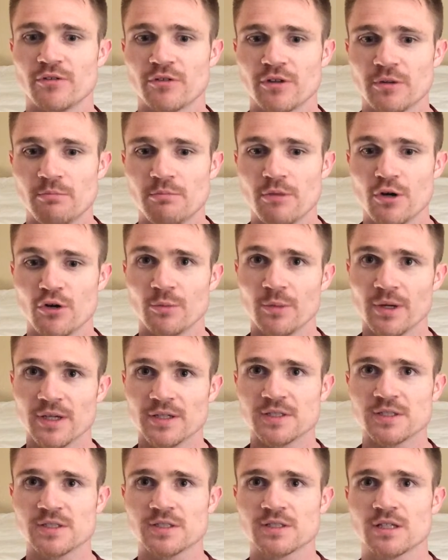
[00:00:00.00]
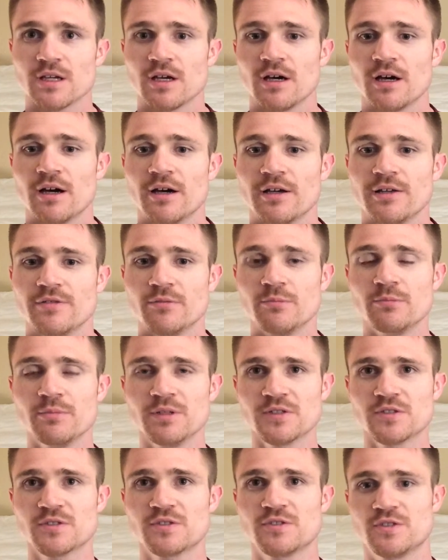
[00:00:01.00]
to MOBAs, even
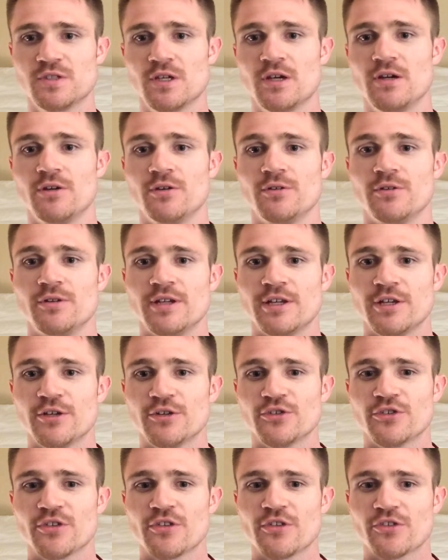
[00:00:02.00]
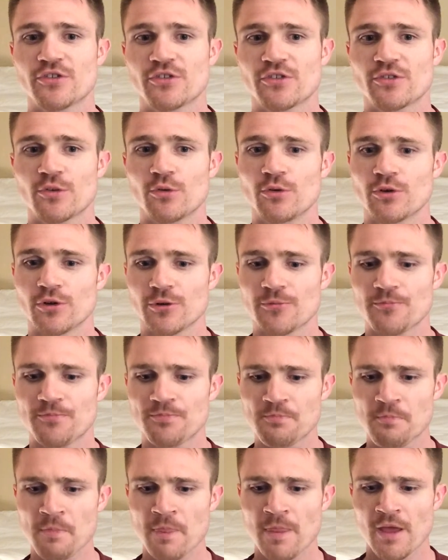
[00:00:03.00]
Blizzard's own Heroes of the Storm,
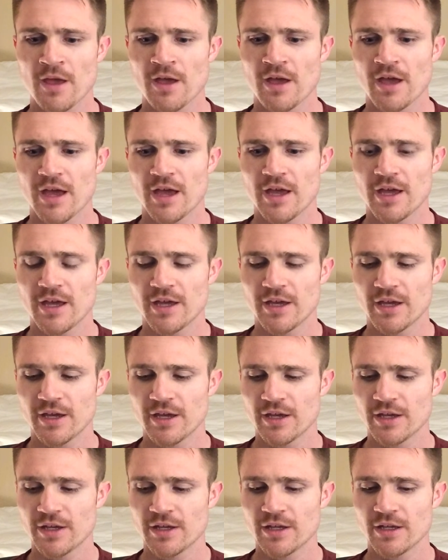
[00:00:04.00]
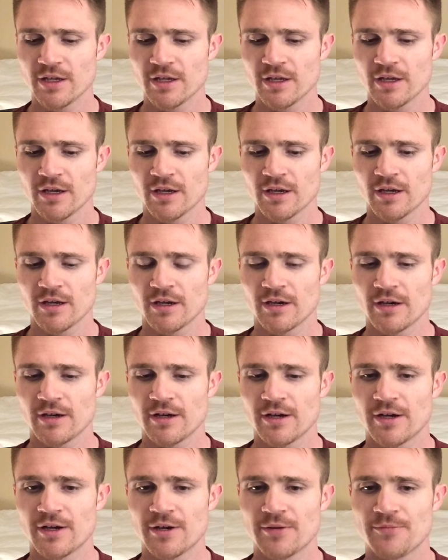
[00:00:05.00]
and
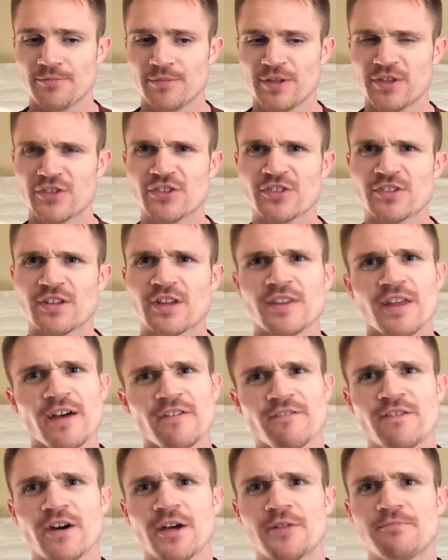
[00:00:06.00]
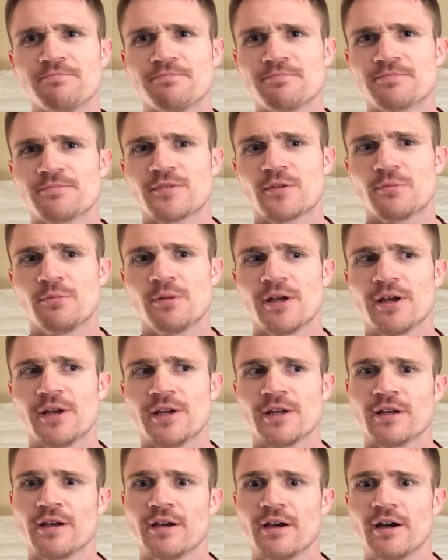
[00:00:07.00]
it's just not that fun to play.
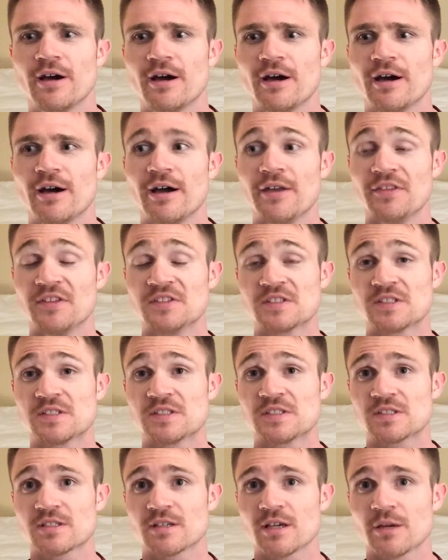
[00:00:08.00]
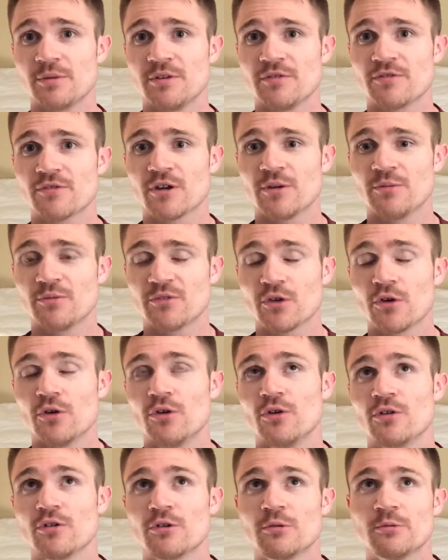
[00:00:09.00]
And this is coming from, so
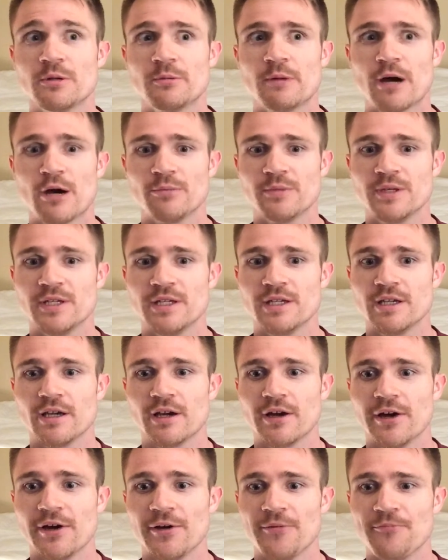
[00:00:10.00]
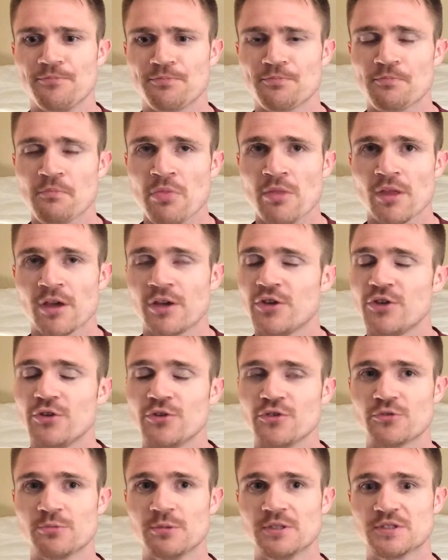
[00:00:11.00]
a little bit about me,
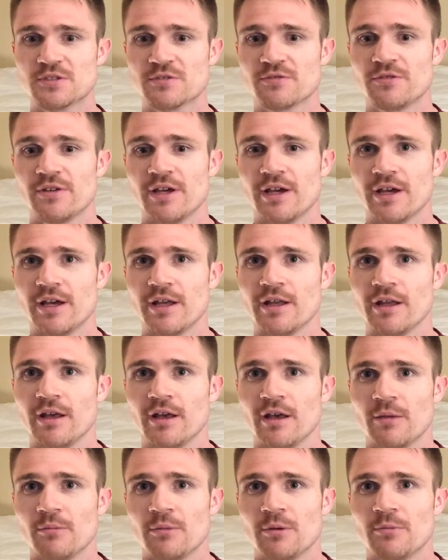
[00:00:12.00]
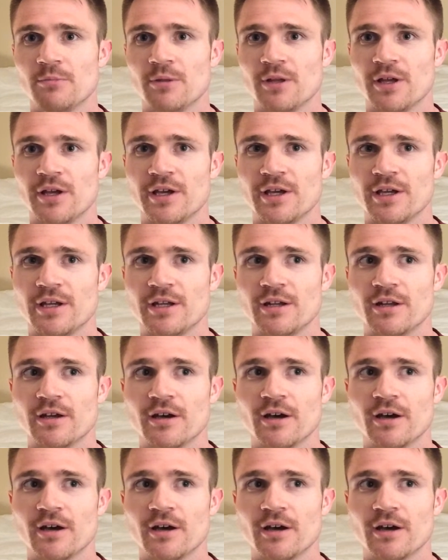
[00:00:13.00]
huge Blizzard fan, been playing